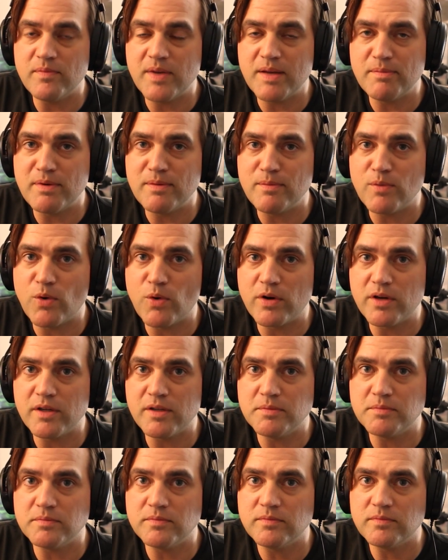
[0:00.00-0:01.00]
in
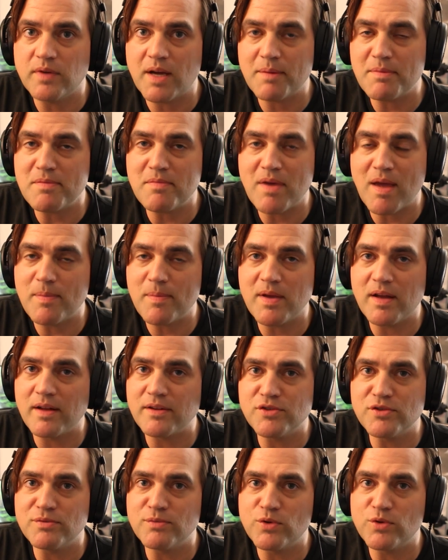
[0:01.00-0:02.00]
memoriam. I mean, maybe
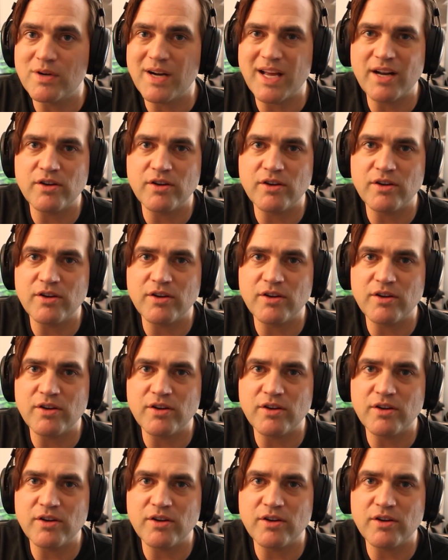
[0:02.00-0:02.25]
I'll do more.